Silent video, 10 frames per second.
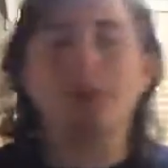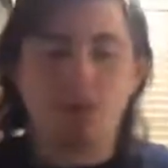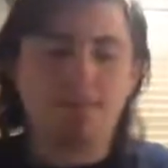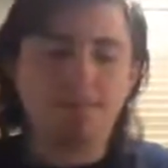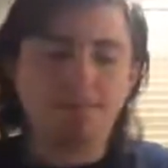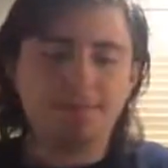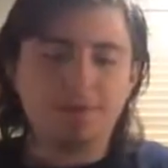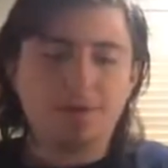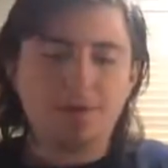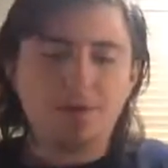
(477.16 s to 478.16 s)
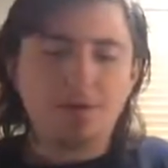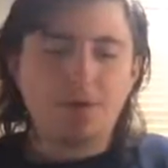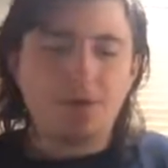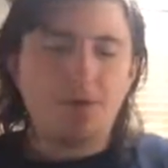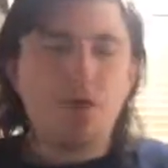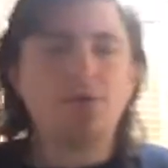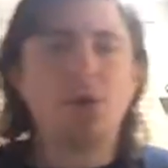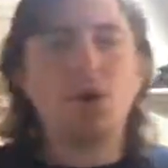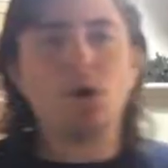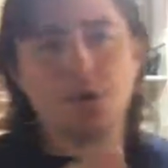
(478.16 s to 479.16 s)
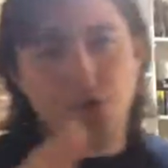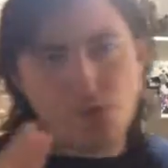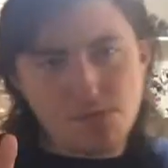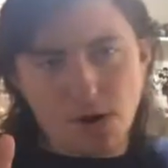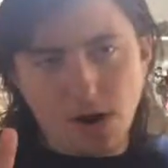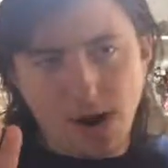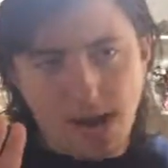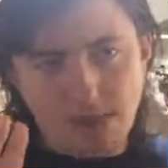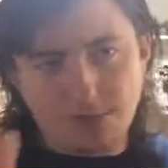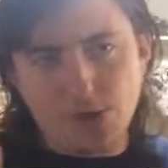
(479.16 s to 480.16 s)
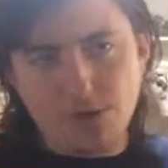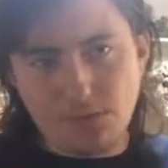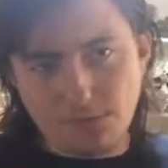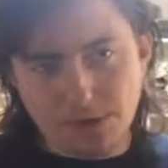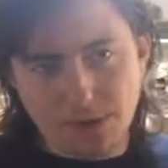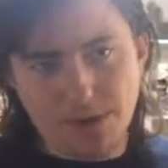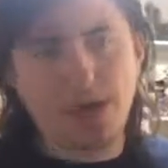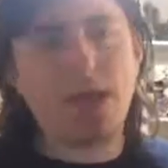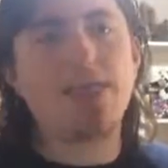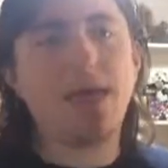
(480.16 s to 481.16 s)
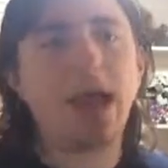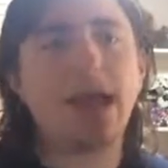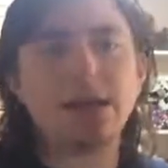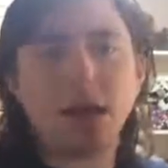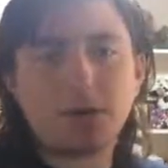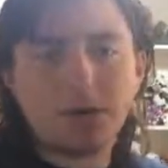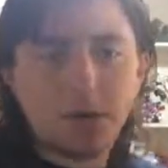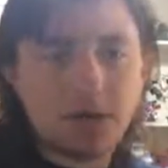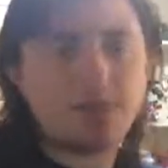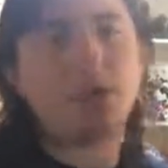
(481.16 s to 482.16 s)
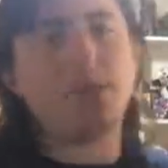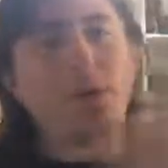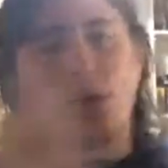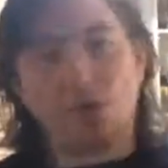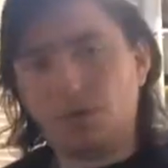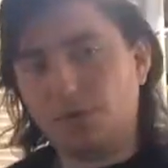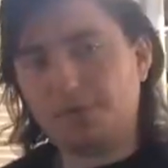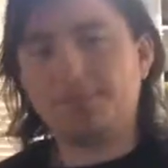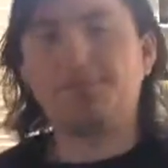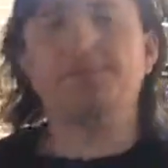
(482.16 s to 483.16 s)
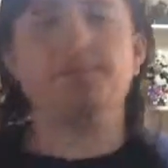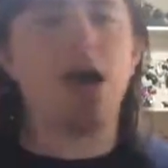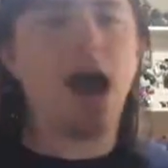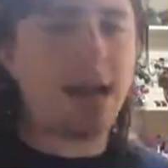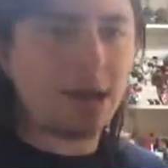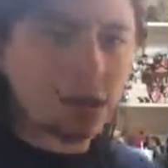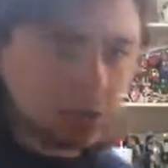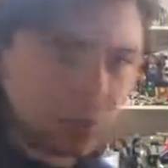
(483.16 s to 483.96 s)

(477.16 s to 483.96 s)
there were two MCU movies. Now, I like Doctor Strange better than those two. I like Doctor